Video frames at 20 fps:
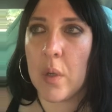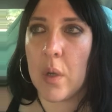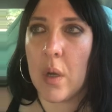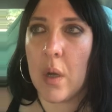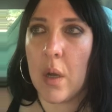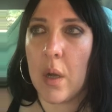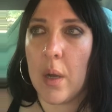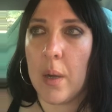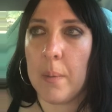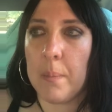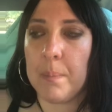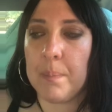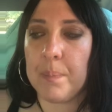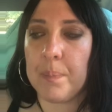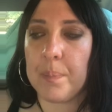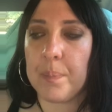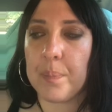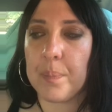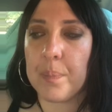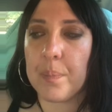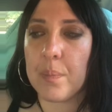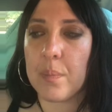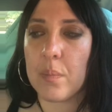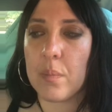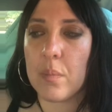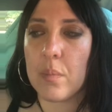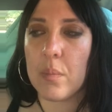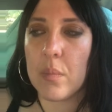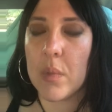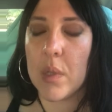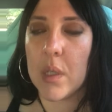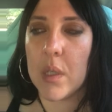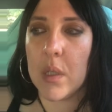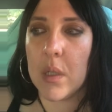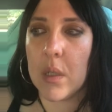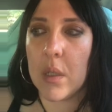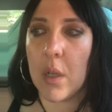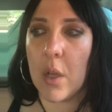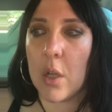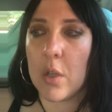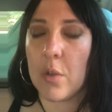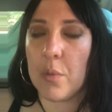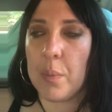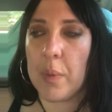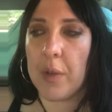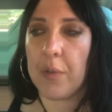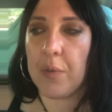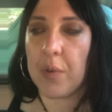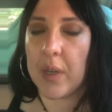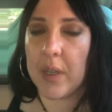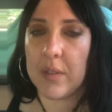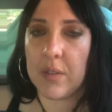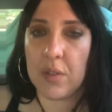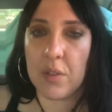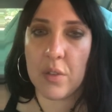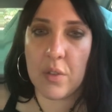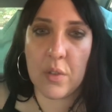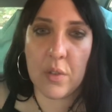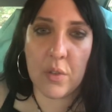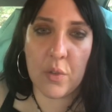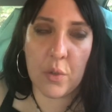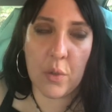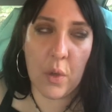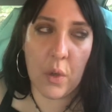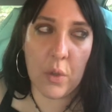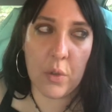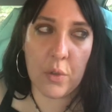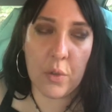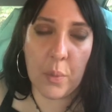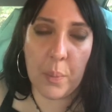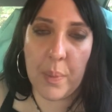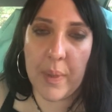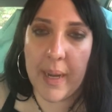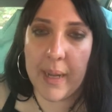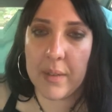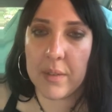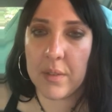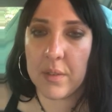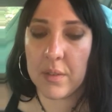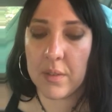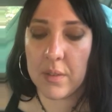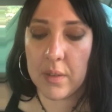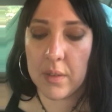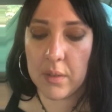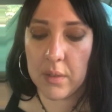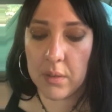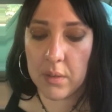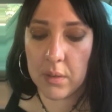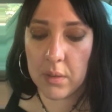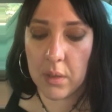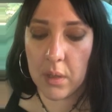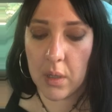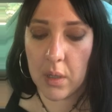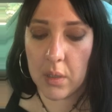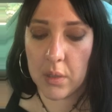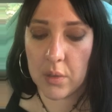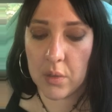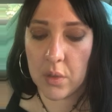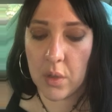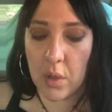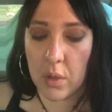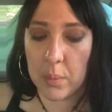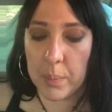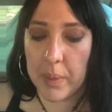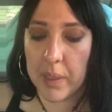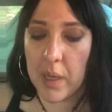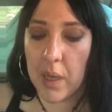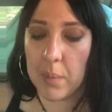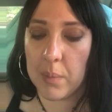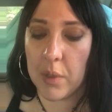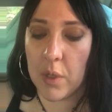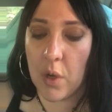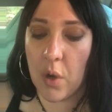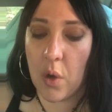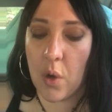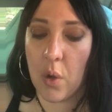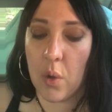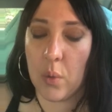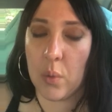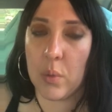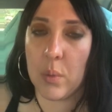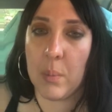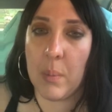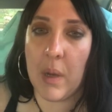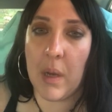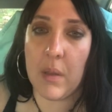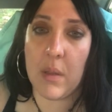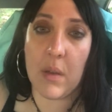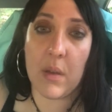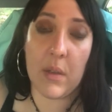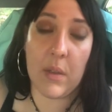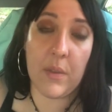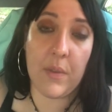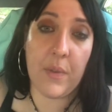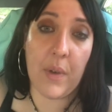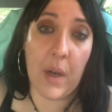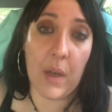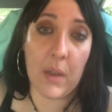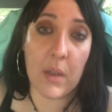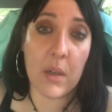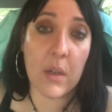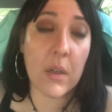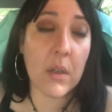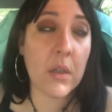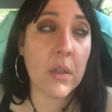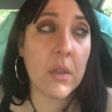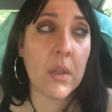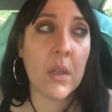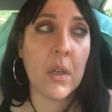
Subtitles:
And a lot of my friends also practice this. It's called Become Your Own Mother and Father.